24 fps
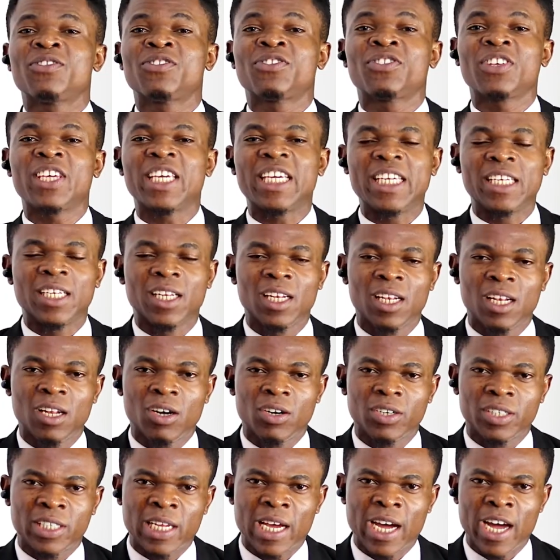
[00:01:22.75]
scene, a
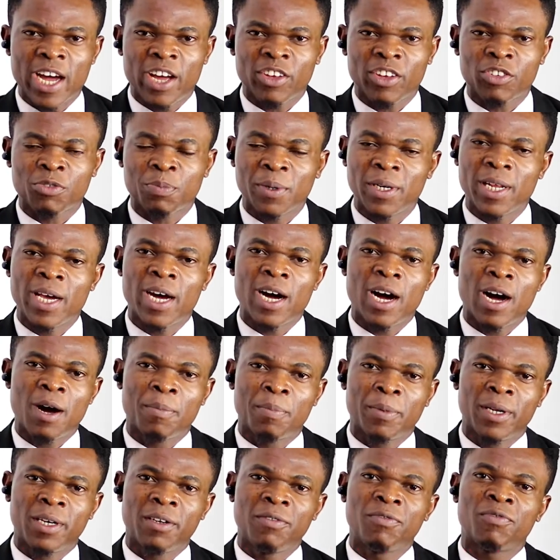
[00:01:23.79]
lot has been
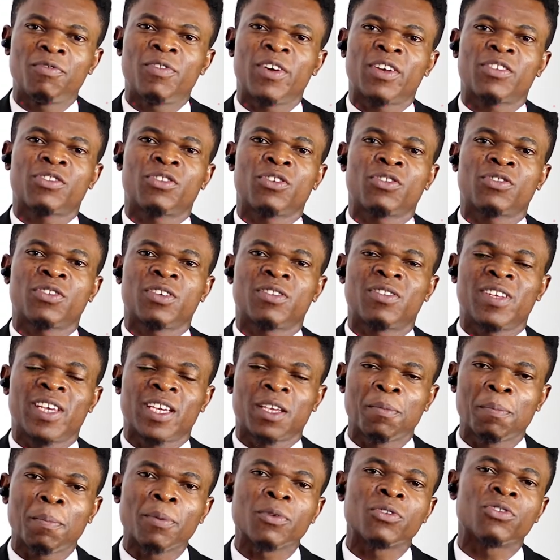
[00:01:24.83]
happening. Investors are
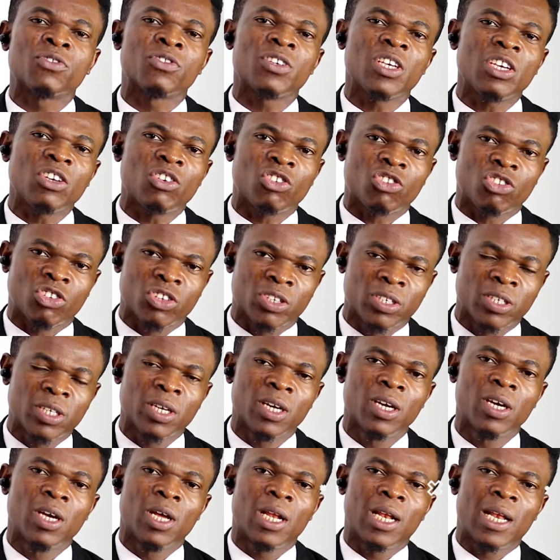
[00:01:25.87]
taking
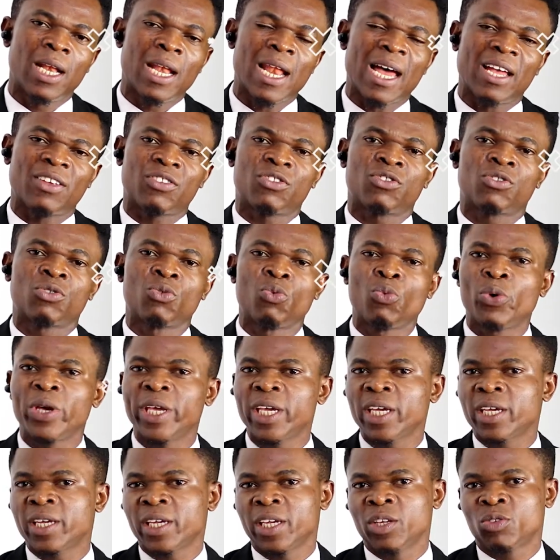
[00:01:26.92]
position. Last
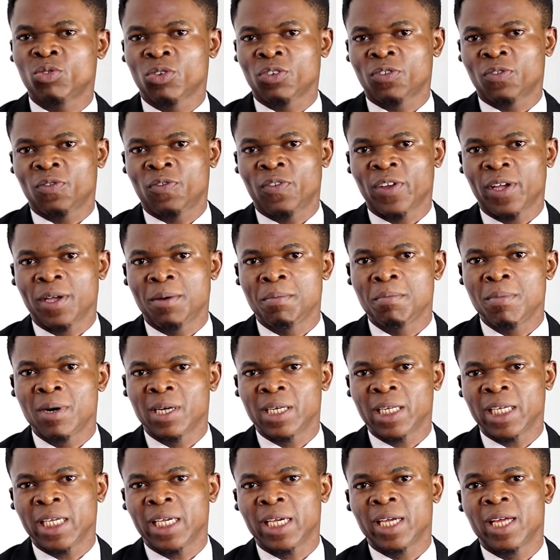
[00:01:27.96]
week, it was Fair
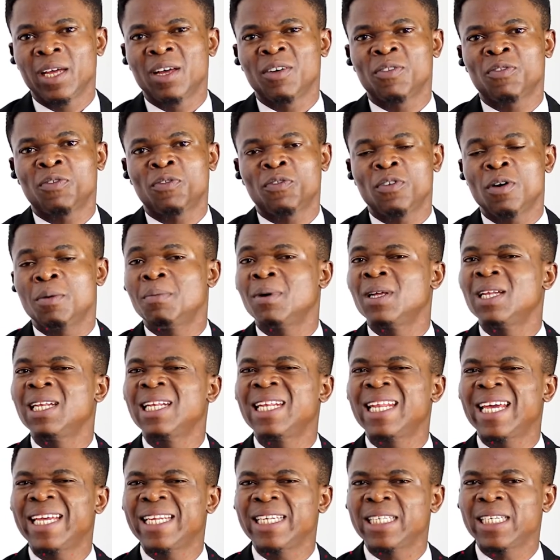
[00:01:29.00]
Money, a former
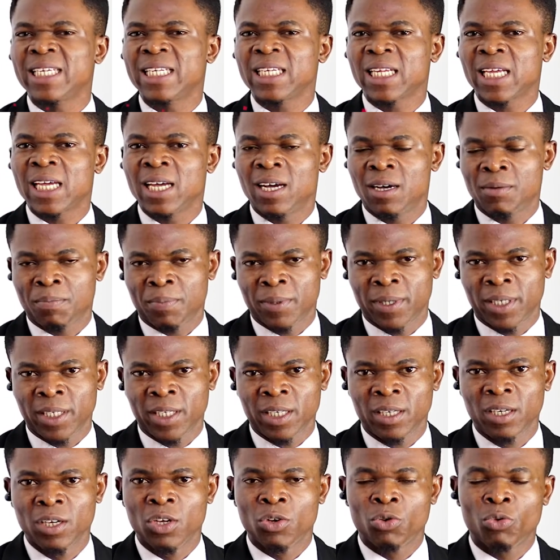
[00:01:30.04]
lending
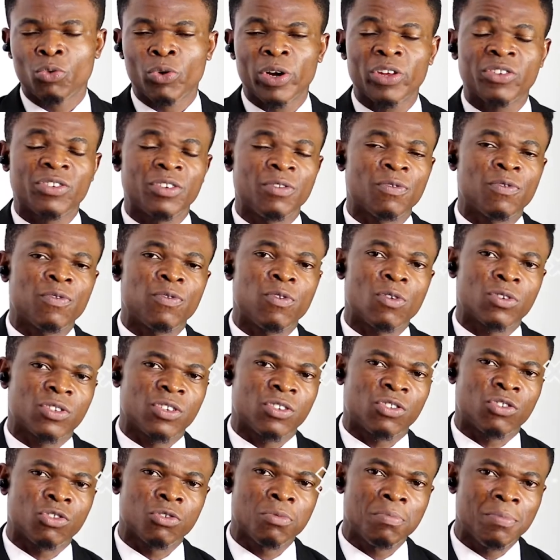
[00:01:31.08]
company, raising
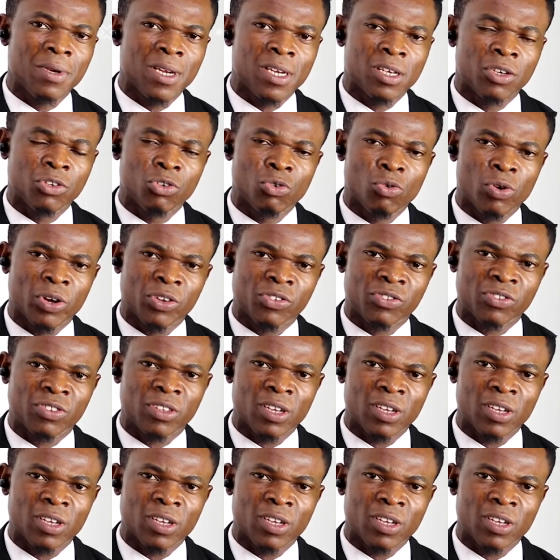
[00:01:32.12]
$42 million